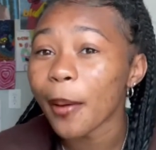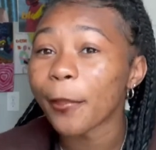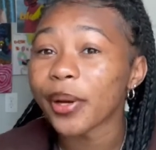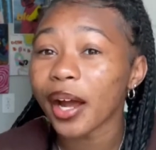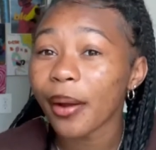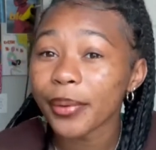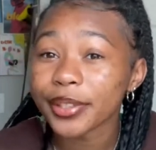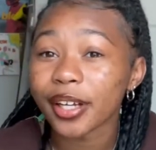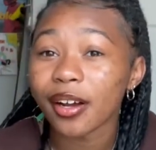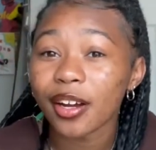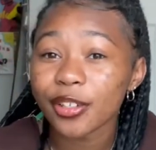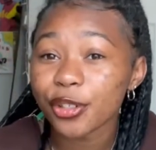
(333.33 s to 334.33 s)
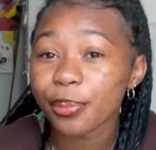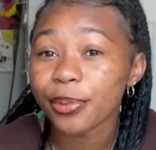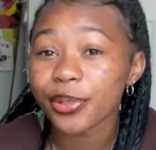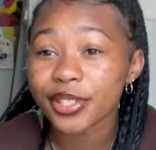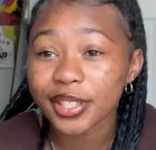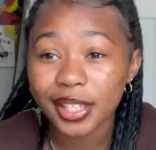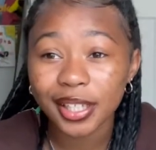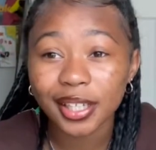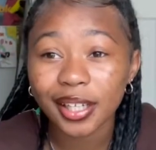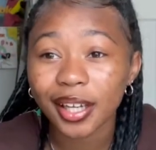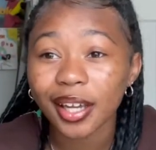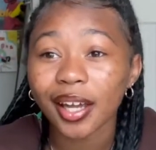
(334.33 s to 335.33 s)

but I was 100%